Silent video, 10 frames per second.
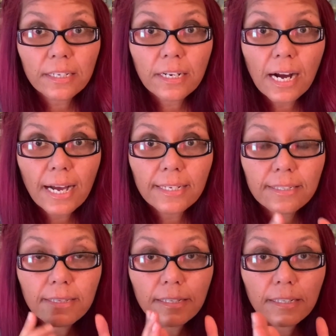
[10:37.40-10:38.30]
Guys,
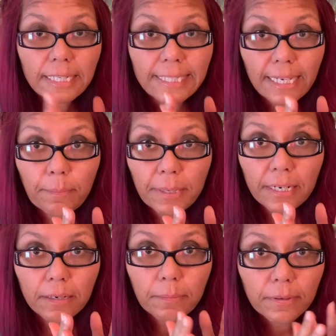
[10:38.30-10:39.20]
let's keep it
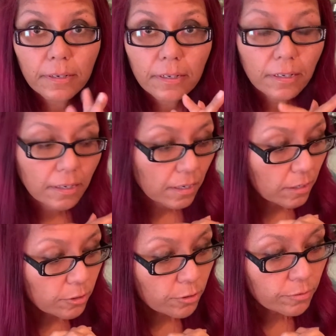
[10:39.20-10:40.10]
up.
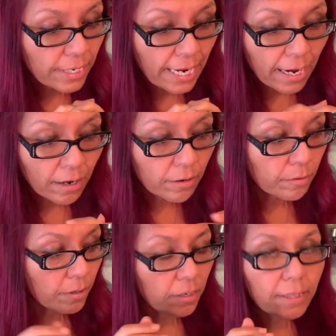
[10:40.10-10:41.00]
So
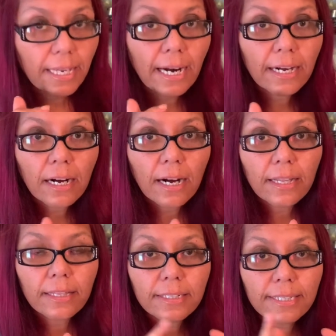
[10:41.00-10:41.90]
now that I
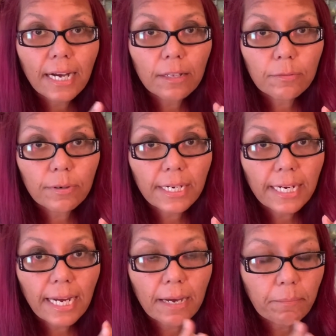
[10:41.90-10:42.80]
got the
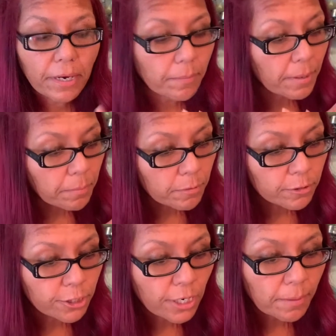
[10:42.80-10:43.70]
celery and bell
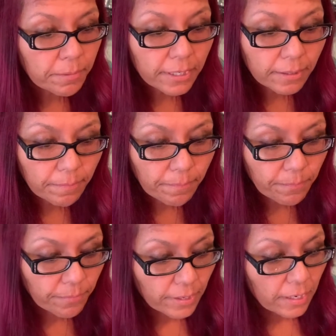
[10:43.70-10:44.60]
peppers chopped up,
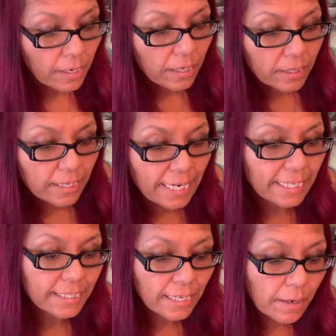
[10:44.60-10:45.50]
The
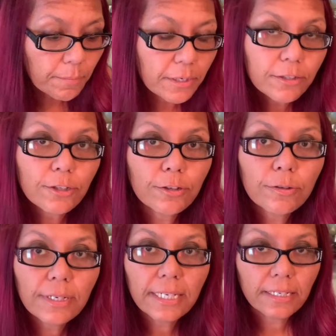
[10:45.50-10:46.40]
next thing I'm gonna
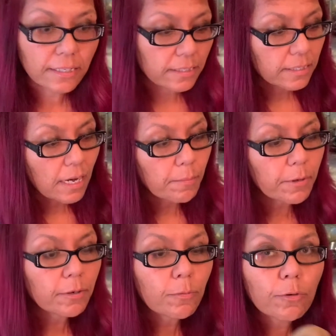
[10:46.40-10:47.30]
do is I'm
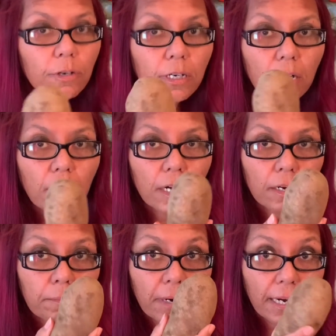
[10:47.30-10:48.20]
gonna work
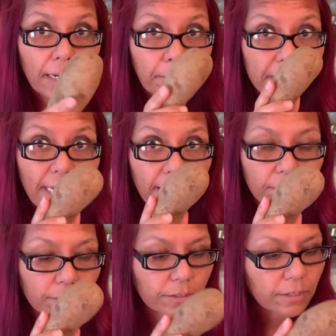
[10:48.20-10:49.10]
on my potatoes.